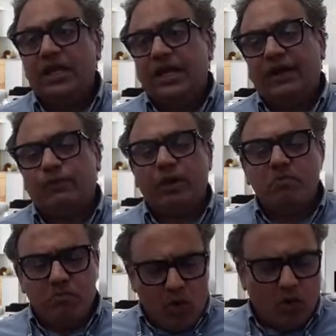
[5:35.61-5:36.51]
it will
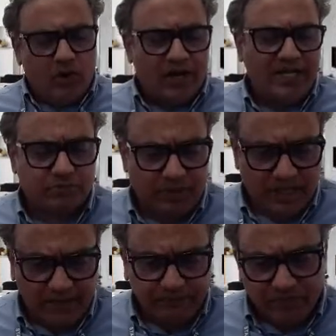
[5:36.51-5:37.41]
more or less
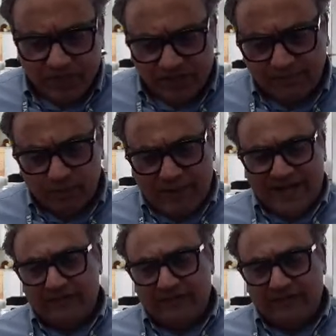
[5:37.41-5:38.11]
be symptomatic